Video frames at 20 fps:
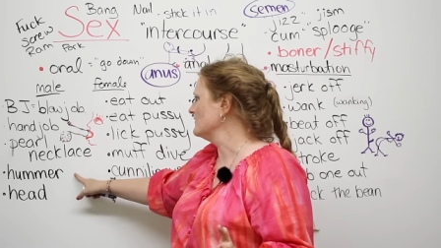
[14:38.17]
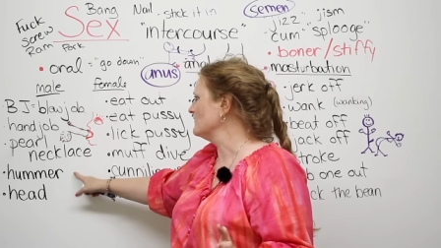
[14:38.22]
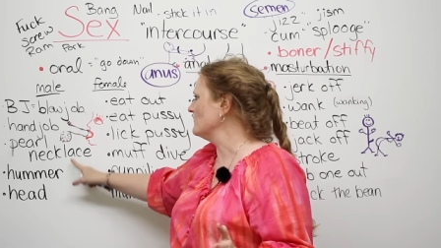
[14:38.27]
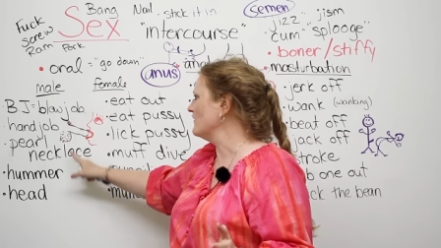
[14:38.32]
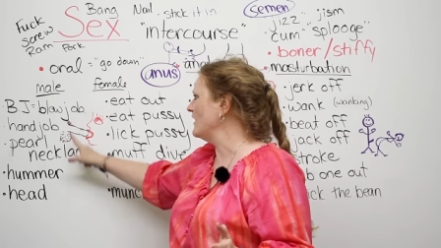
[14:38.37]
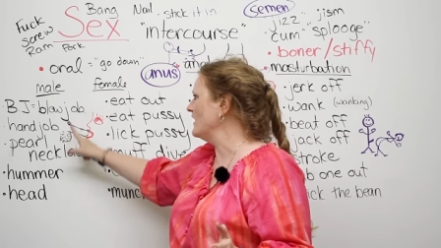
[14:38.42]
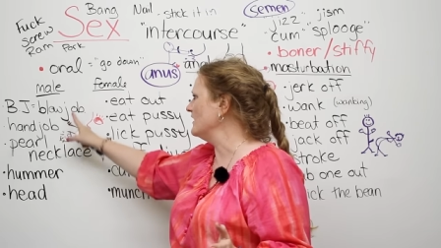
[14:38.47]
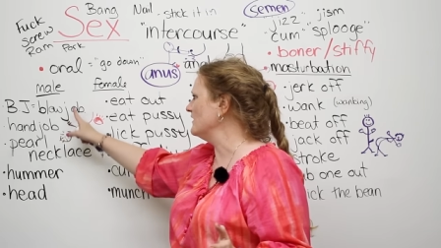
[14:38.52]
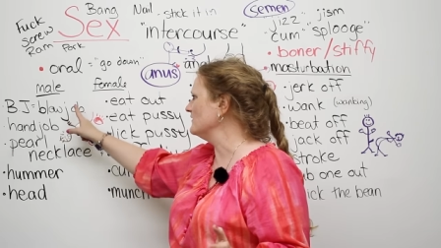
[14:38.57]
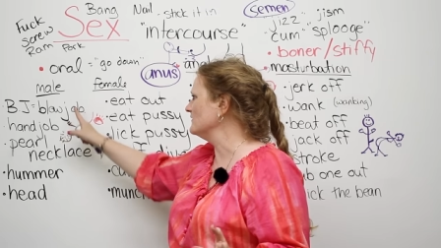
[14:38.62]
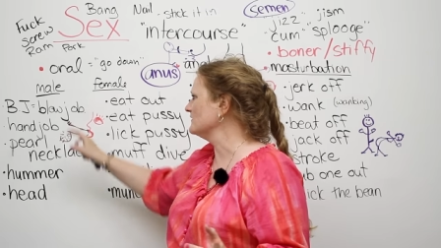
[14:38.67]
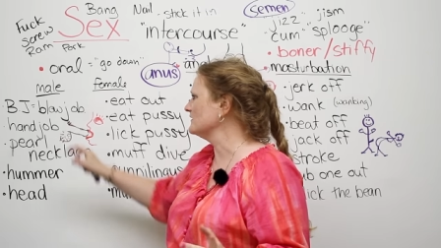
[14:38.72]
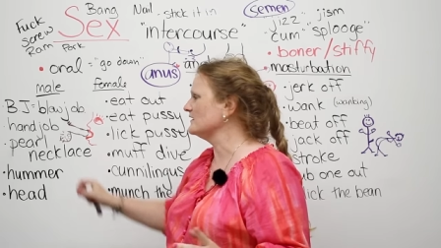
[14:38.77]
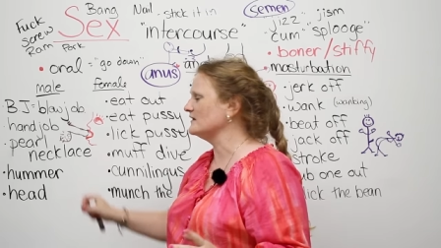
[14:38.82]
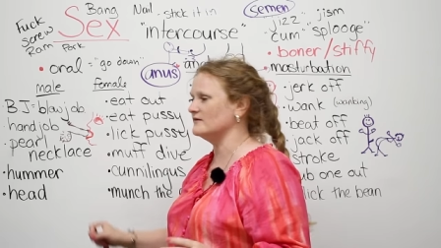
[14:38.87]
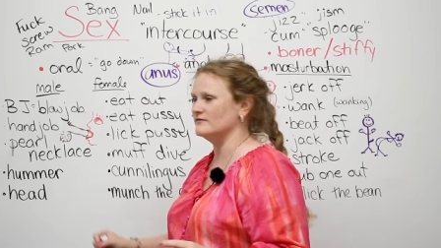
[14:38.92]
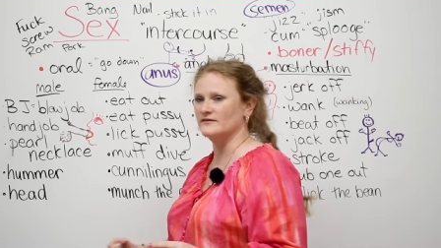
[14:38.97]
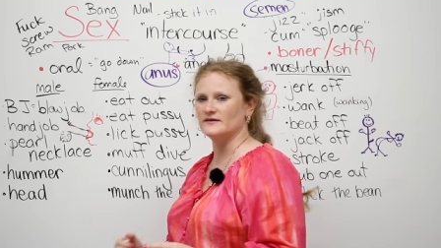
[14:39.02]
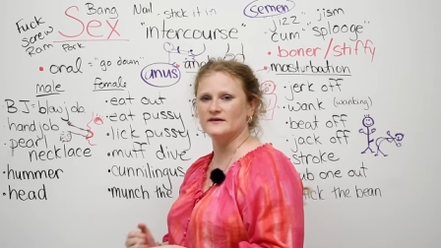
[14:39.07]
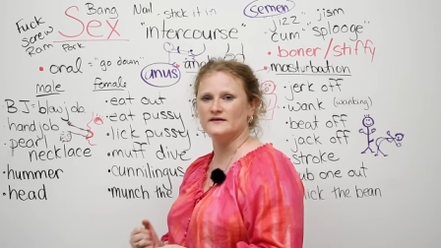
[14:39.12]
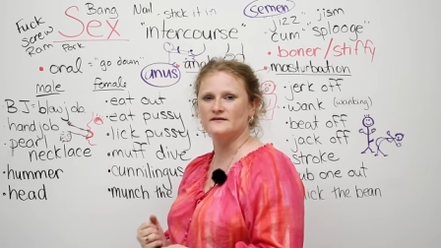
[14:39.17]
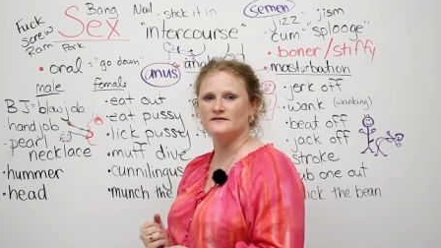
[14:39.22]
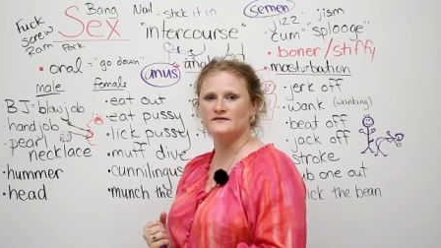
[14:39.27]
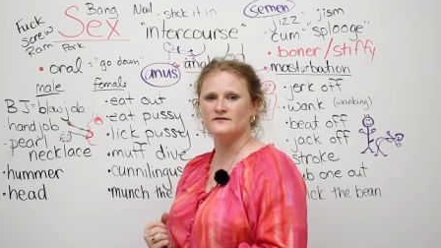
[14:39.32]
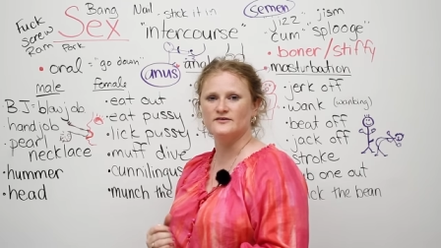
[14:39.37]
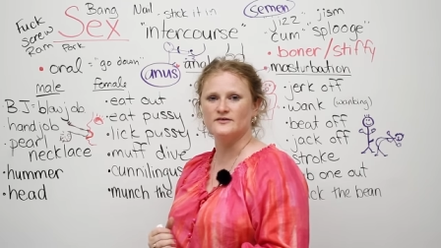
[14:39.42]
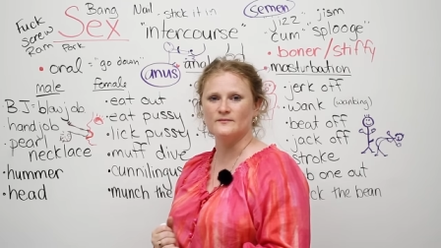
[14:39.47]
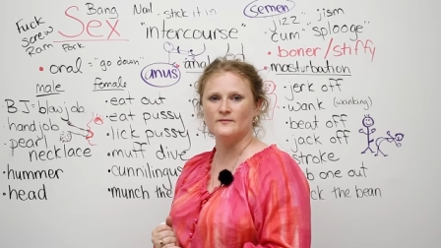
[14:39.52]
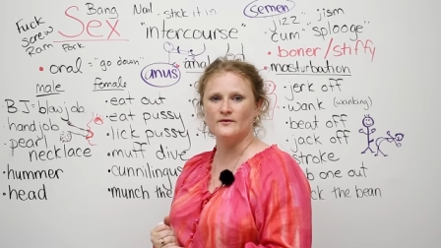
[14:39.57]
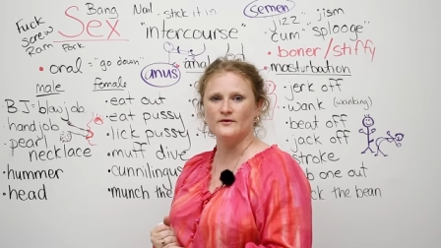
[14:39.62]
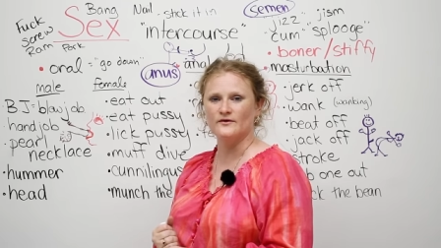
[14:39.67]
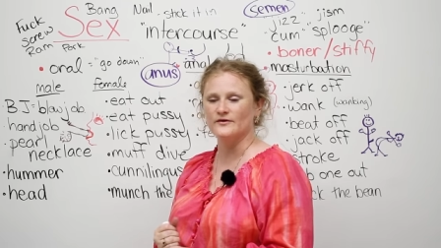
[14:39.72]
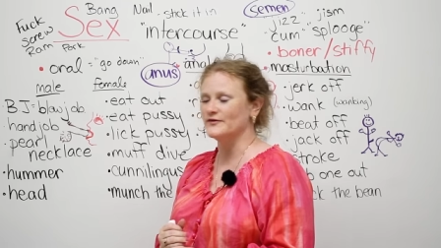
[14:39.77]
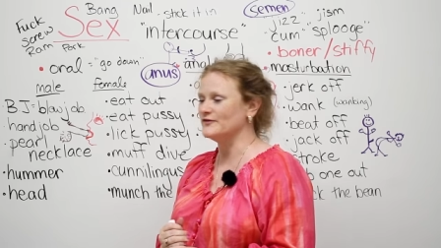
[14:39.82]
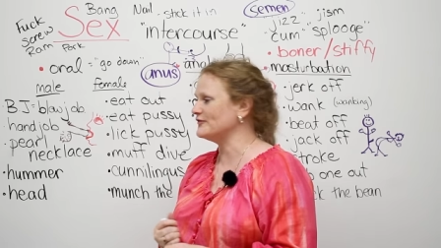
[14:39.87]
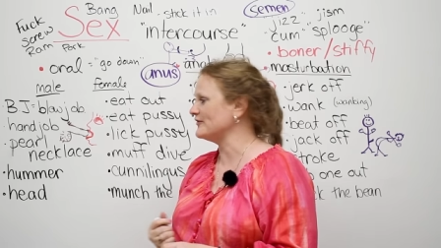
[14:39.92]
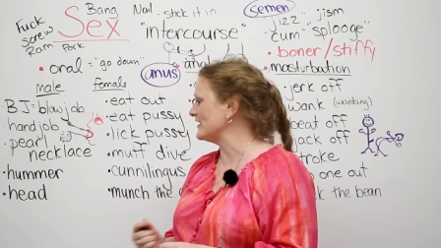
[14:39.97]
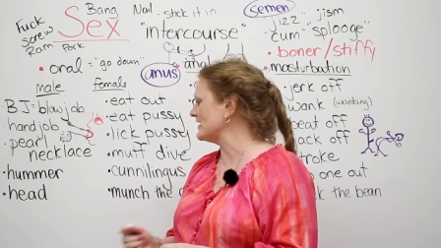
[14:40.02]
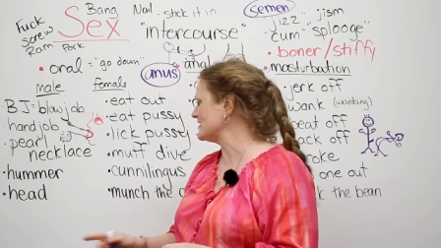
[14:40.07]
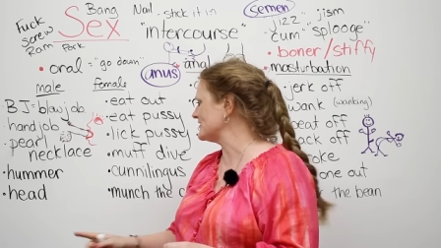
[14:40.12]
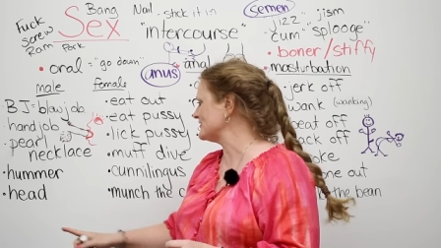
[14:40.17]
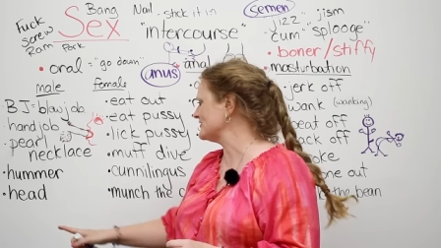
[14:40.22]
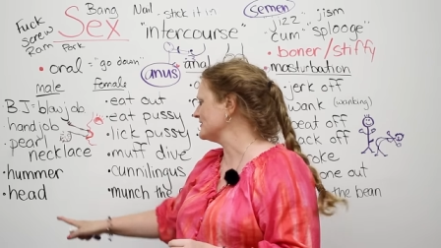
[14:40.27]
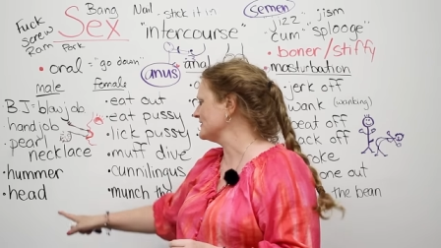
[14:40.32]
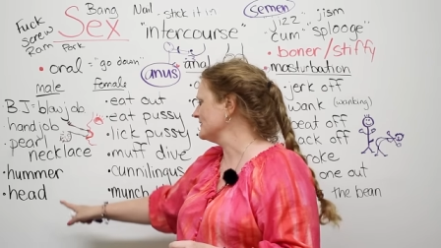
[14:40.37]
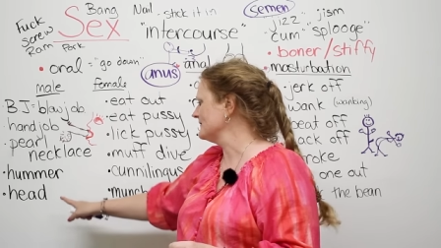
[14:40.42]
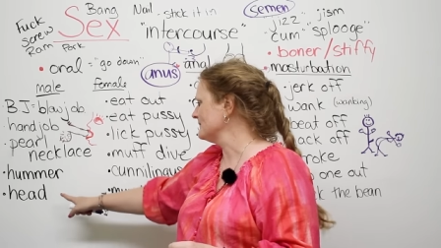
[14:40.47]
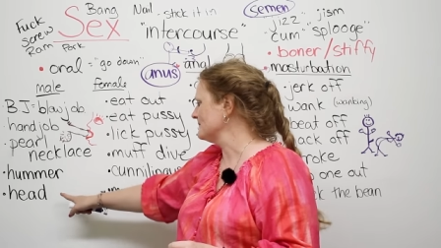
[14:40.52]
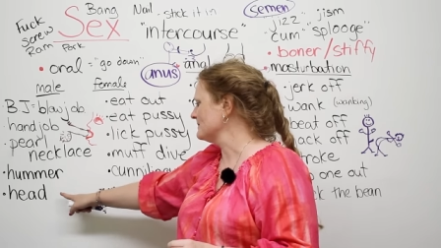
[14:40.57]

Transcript: while giving some oral sex.